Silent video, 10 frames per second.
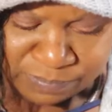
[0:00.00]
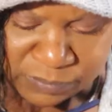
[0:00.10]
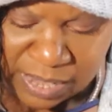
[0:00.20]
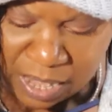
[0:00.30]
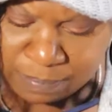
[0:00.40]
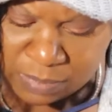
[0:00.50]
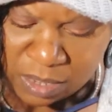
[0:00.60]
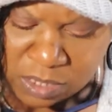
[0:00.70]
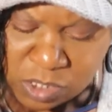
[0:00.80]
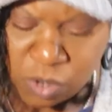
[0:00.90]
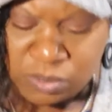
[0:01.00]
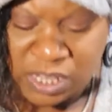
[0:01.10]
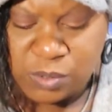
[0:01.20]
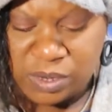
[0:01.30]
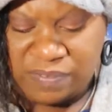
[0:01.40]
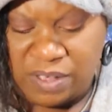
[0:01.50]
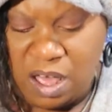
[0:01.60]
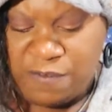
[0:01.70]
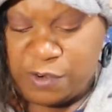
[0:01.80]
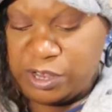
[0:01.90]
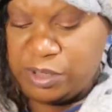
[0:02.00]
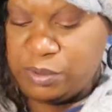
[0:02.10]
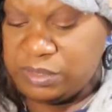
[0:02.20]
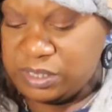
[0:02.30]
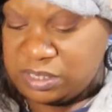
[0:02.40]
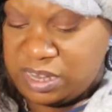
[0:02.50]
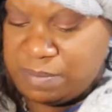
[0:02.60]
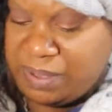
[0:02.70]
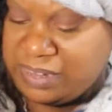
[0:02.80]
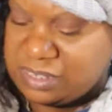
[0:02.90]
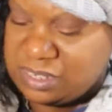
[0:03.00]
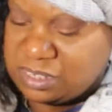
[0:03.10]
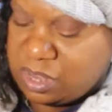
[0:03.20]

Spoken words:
yeah. So that's what I've got for you this time, Pisces.